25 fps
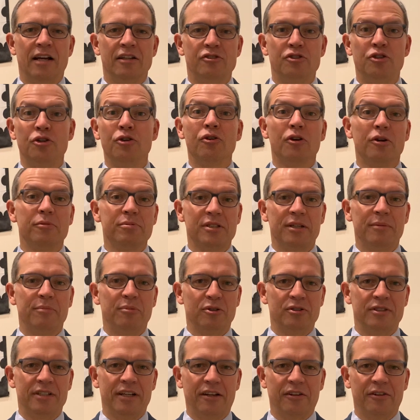Two groups in
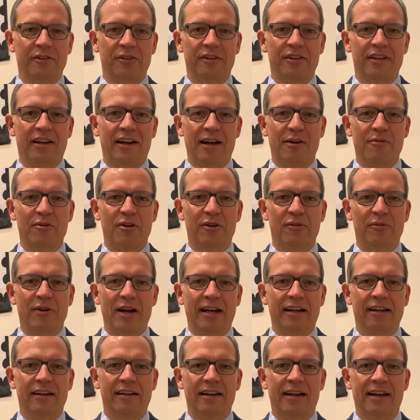particular that I want to
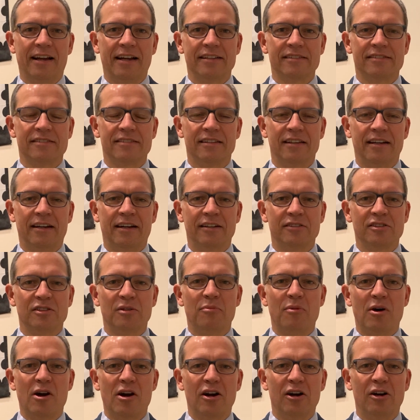recognize.
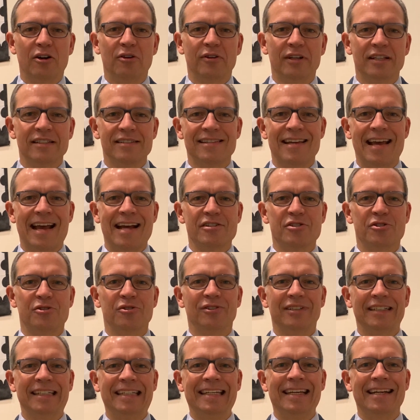Tomorrow is
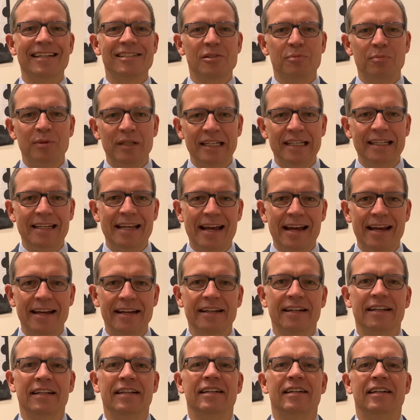National ESP
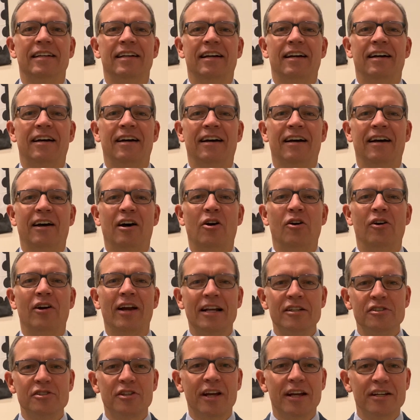Day. Our
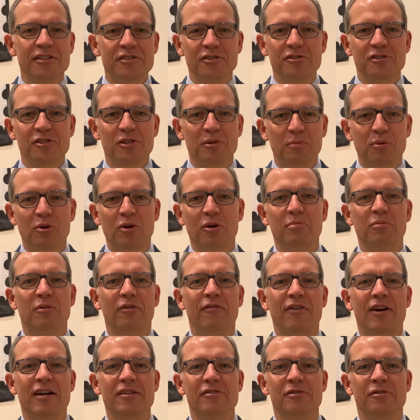education support
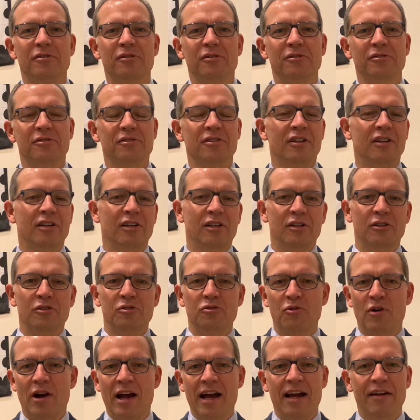professionals
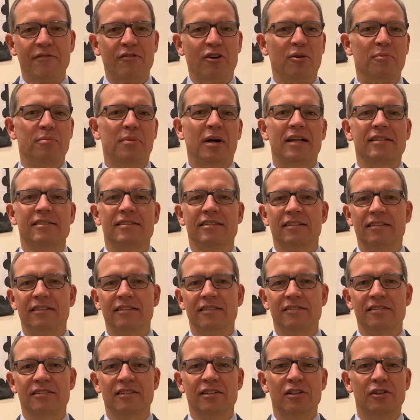drive our
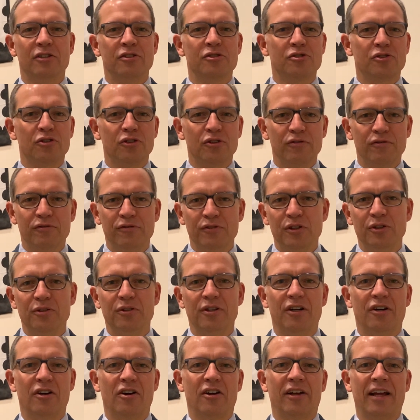buses, serve food
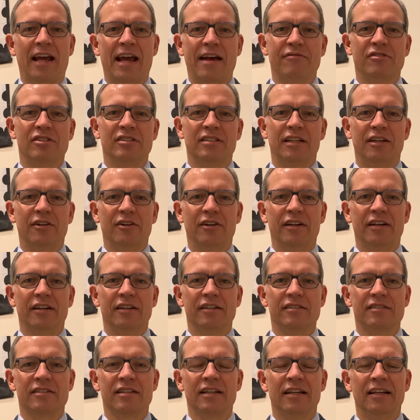in our
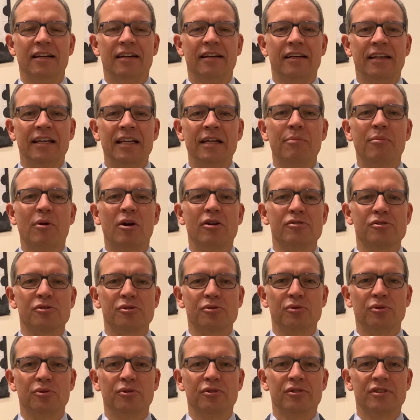cafeterias, keep our
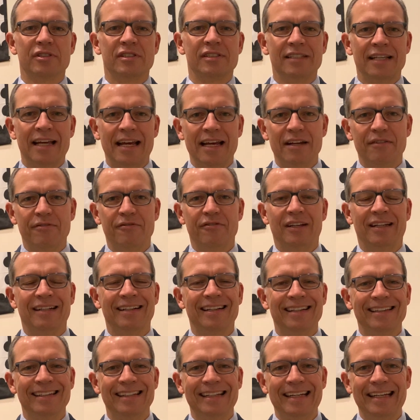schools safe and
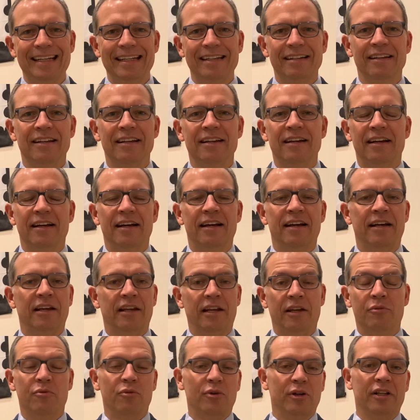clean,
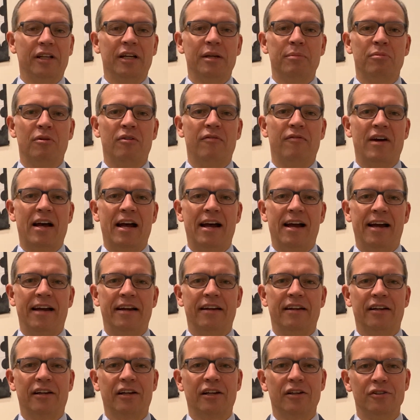and really
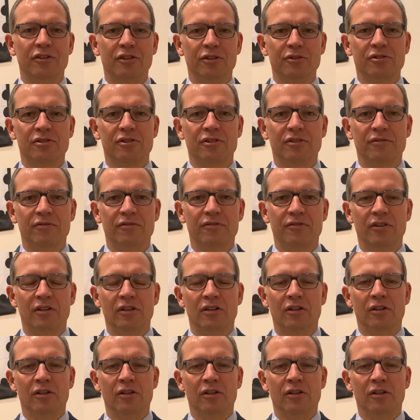provide a conducive